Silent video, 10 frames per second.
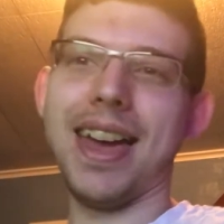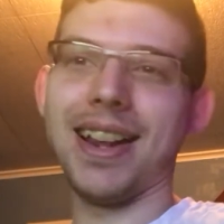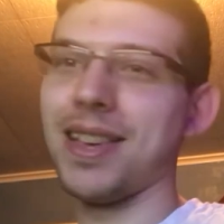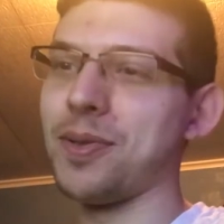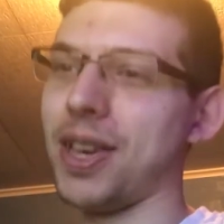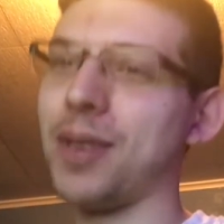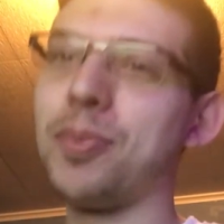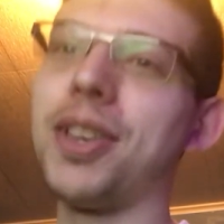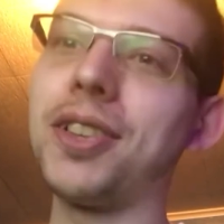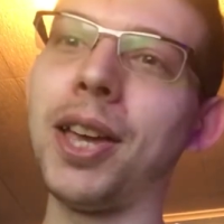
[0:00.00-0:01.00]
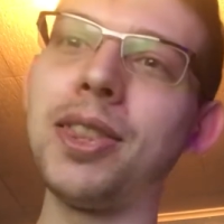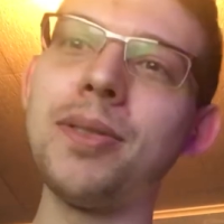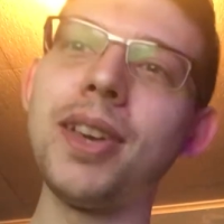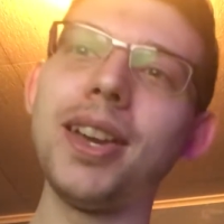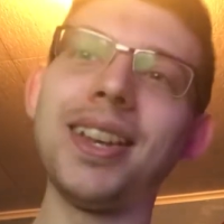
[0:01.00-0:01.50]
And he
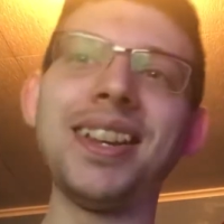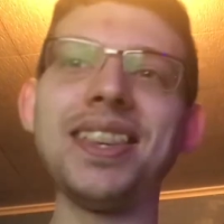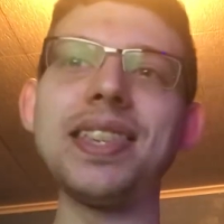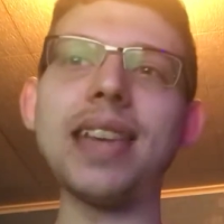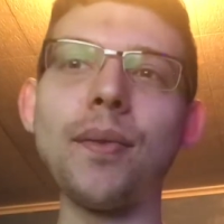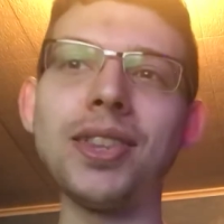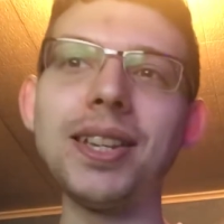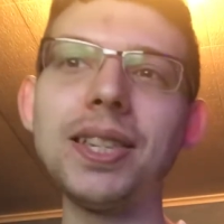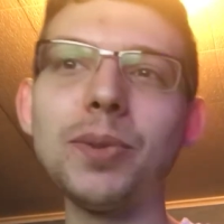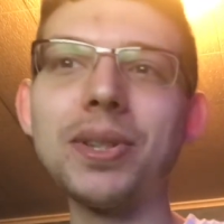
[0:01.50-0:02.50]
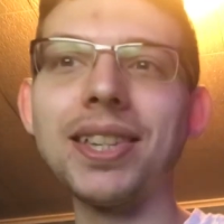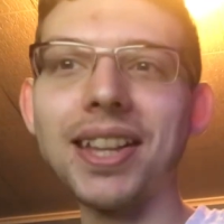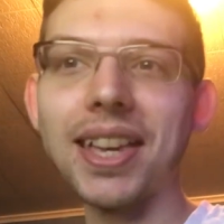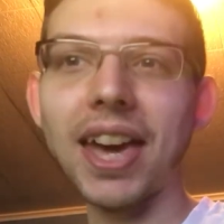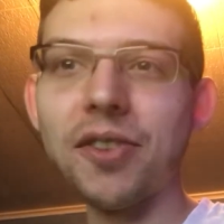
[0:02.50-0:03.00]
claimed that in the 70s he was in
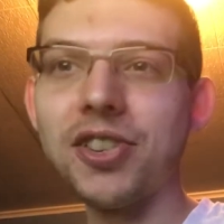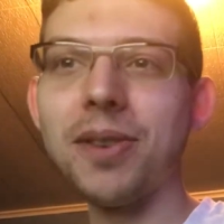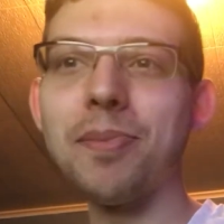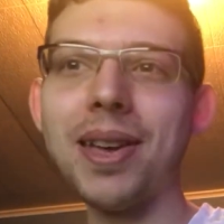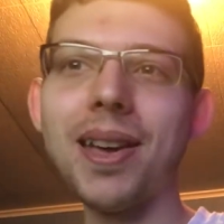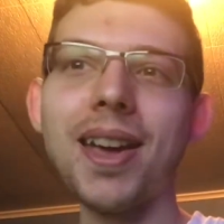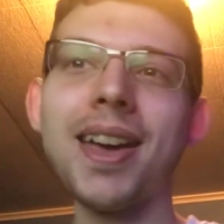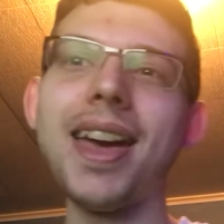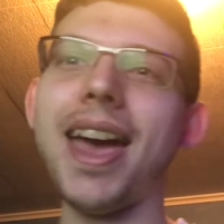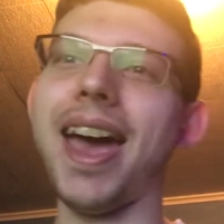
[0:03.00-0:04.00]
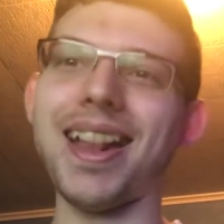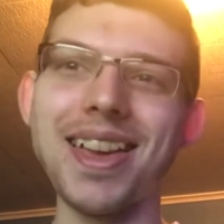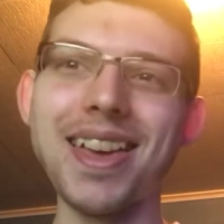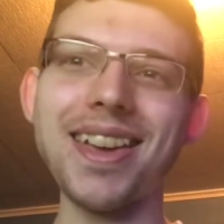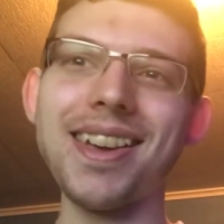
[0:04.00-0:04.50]
the KGB, and
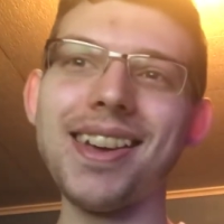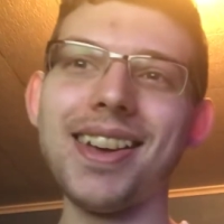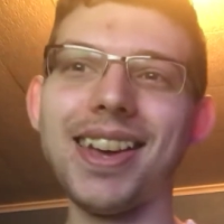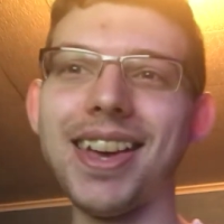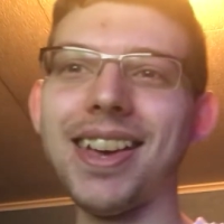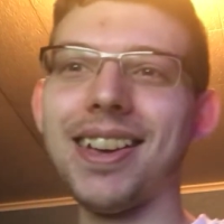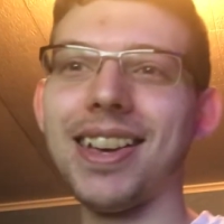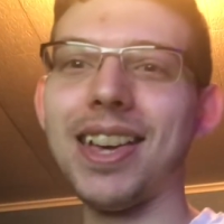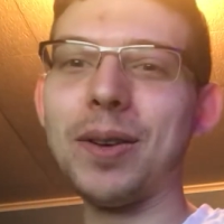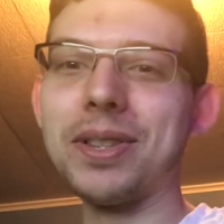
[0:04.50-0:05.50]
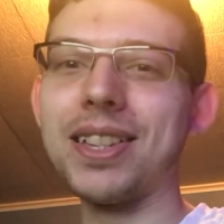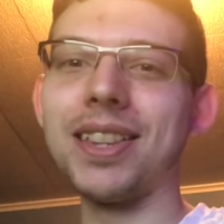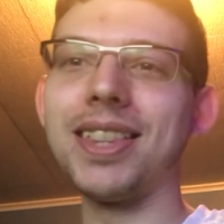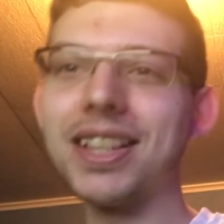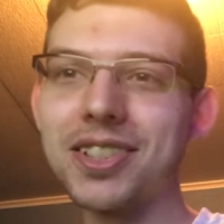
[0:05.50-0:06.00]
he was
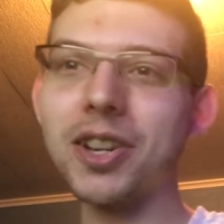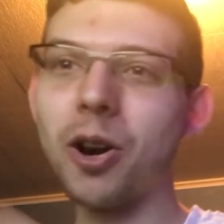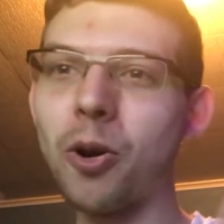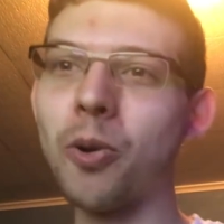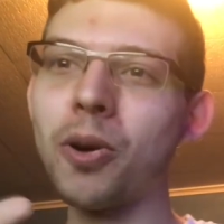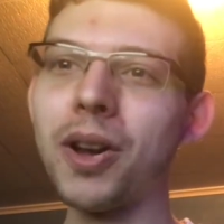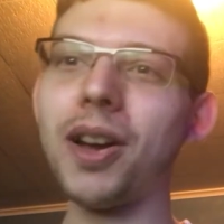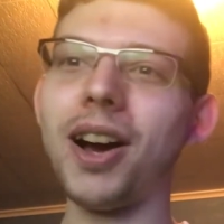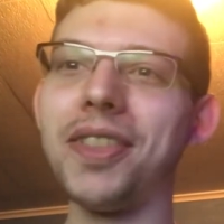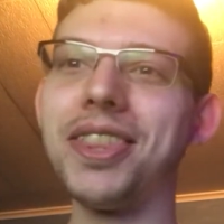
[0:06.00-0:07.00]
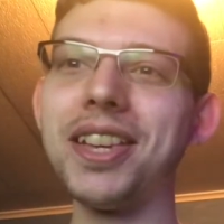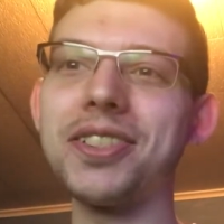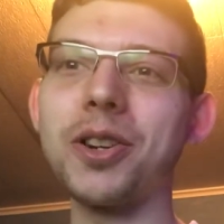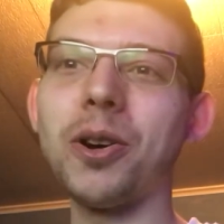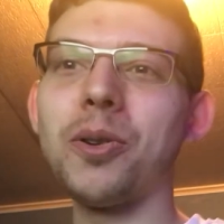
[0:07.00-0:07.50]
a disco.
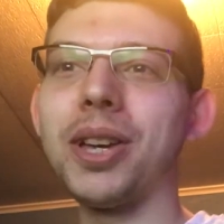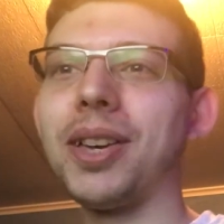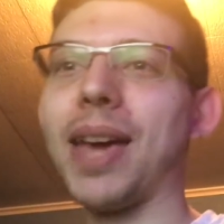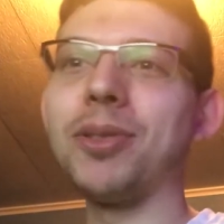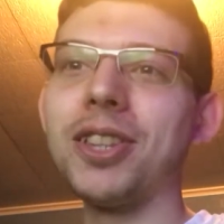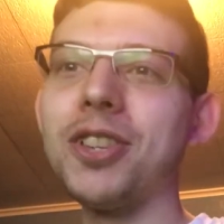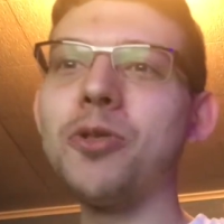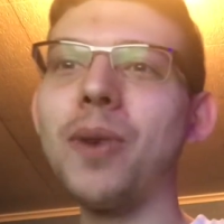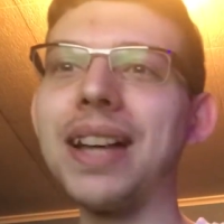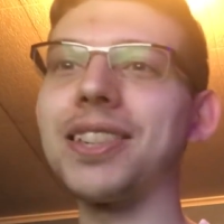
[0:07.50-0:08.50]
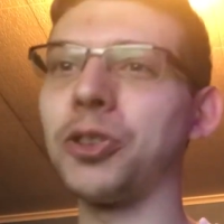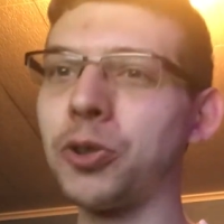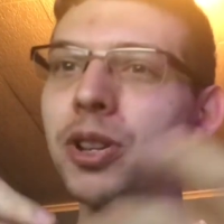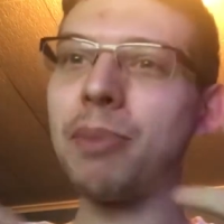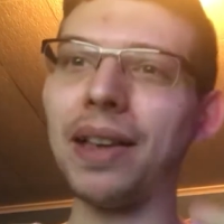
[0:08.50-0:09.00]
He came to the U.S. and
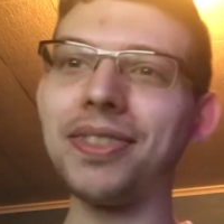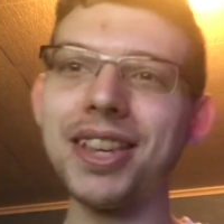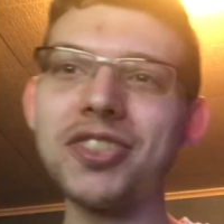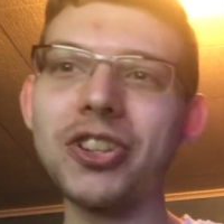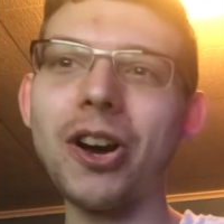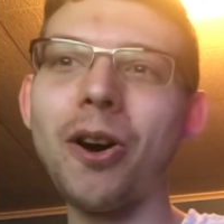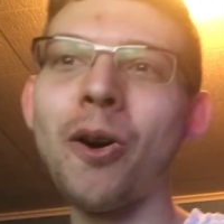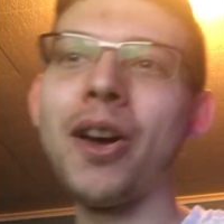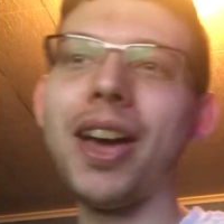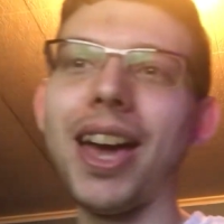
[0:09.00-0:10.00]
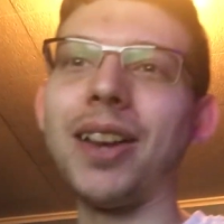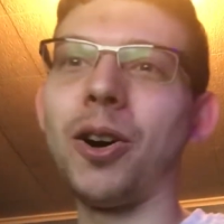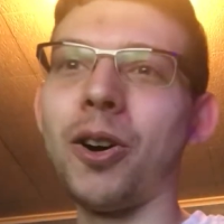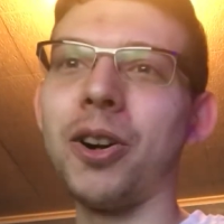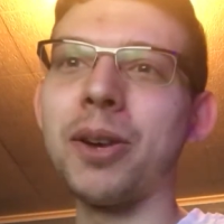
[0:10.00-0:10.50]
learned about disco
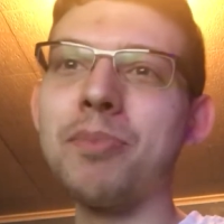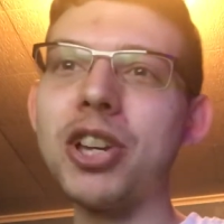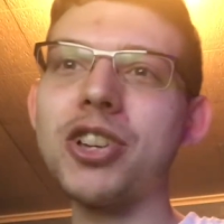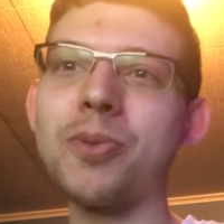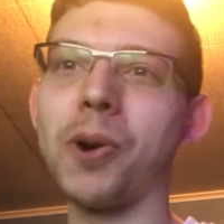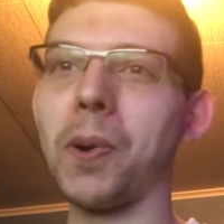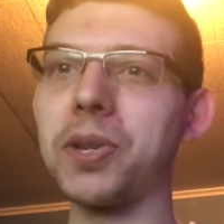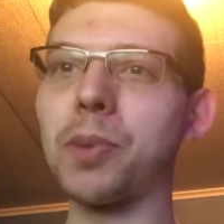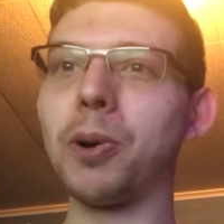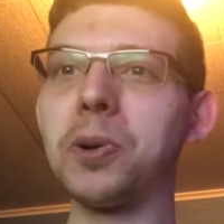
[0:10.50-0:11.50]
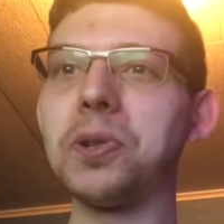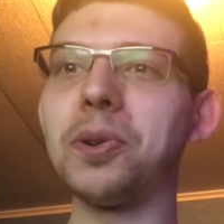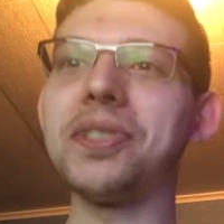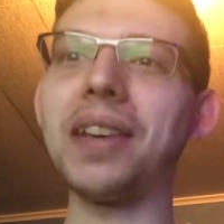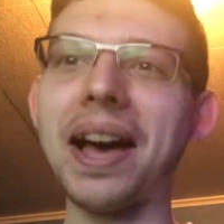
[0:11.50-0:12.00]
on a mission where he was supposed to
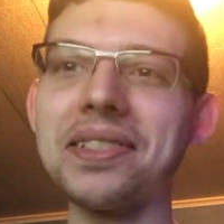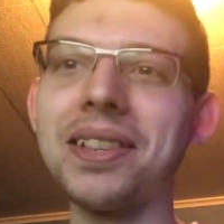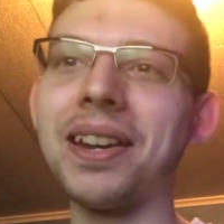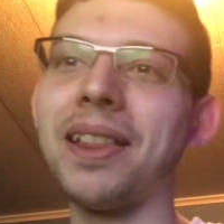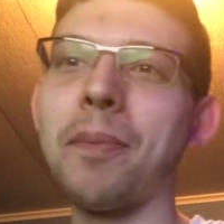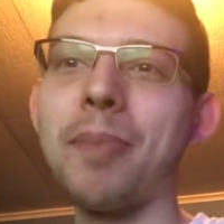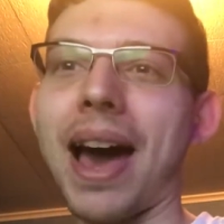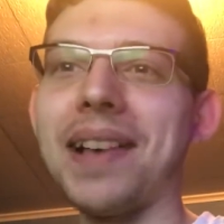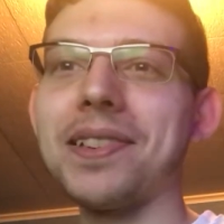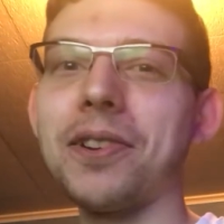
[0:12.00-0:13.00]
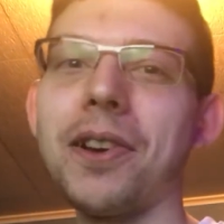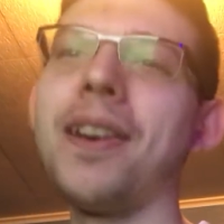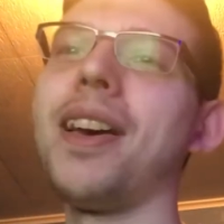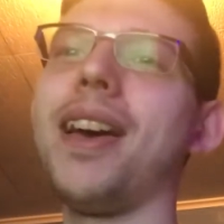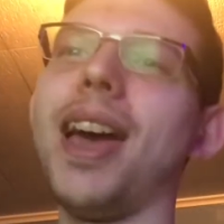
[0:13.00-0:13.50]
assassinate an ambassador,
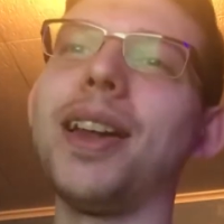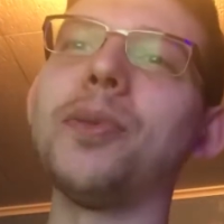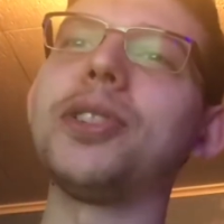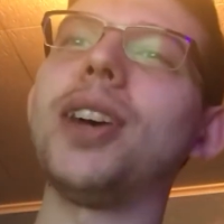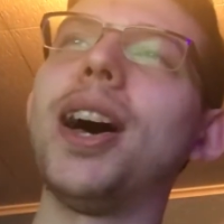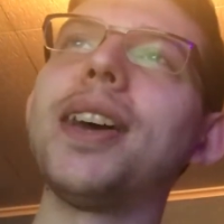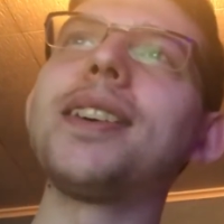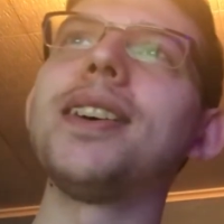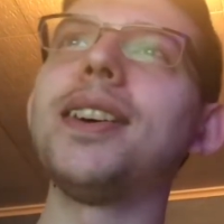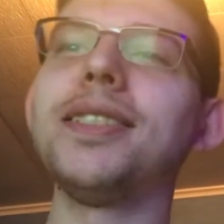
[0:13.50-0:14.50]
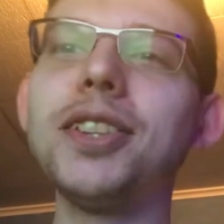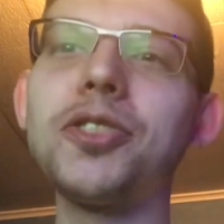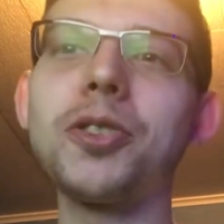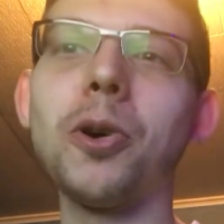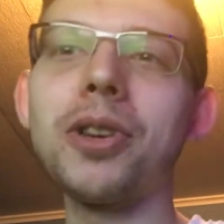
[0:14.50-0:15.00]
and it was like
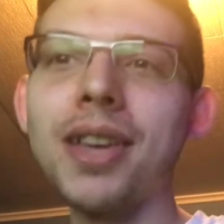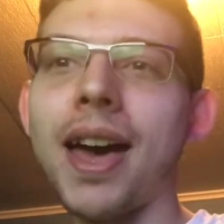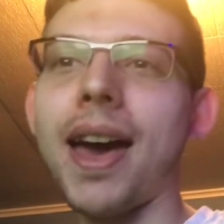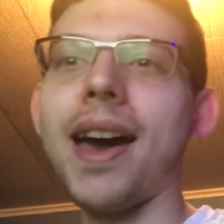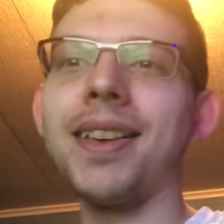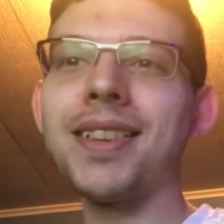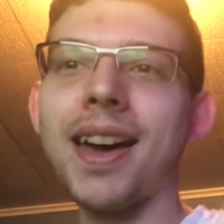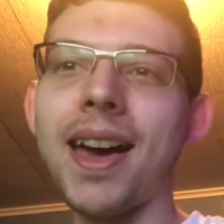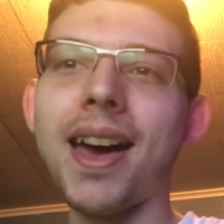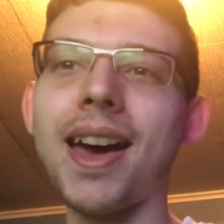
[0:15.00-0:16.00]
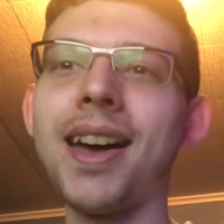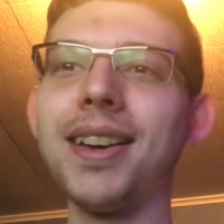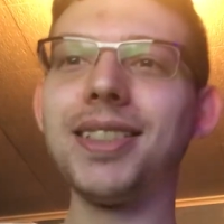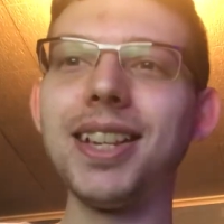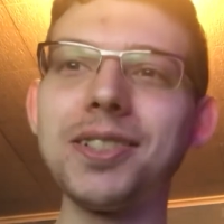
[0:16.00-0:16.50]
disco, yeah,
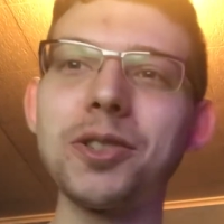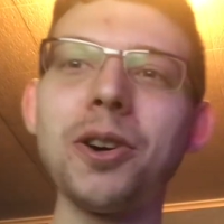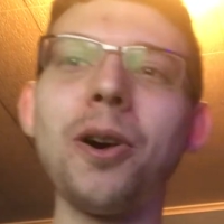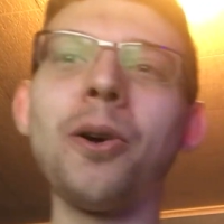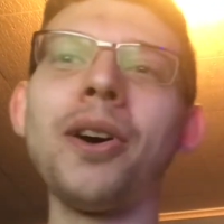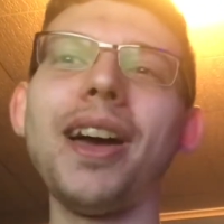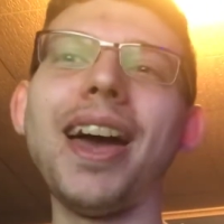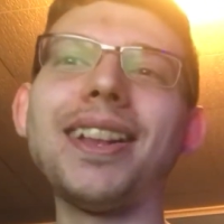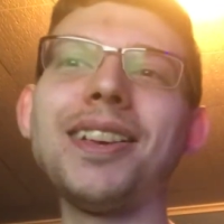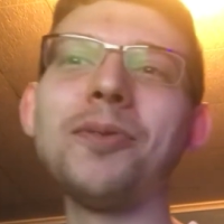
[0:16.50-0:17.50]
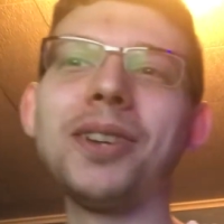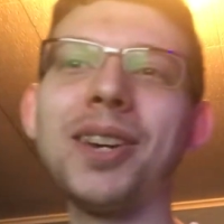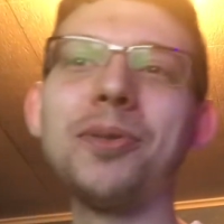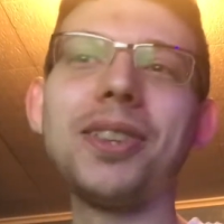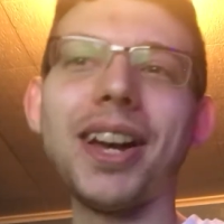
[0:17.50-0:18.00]
disco, and he
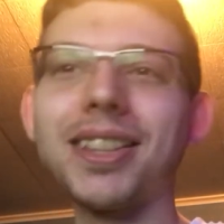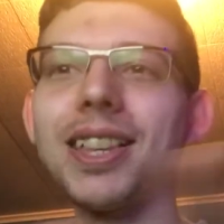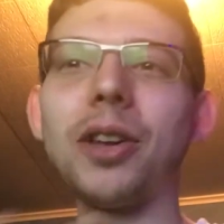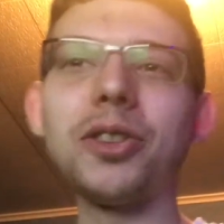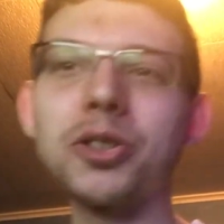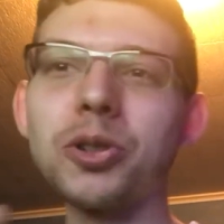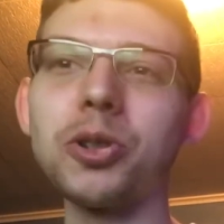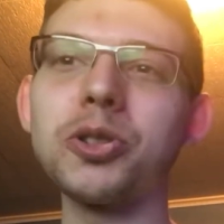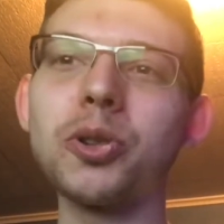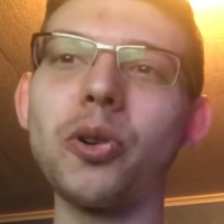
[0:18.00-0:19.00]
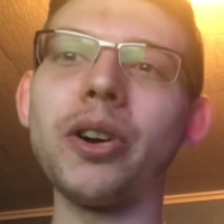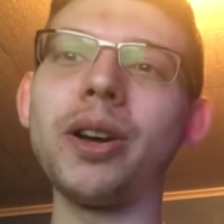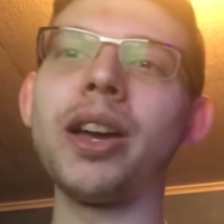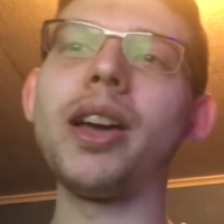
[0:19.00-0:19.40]
would like tell this whole story.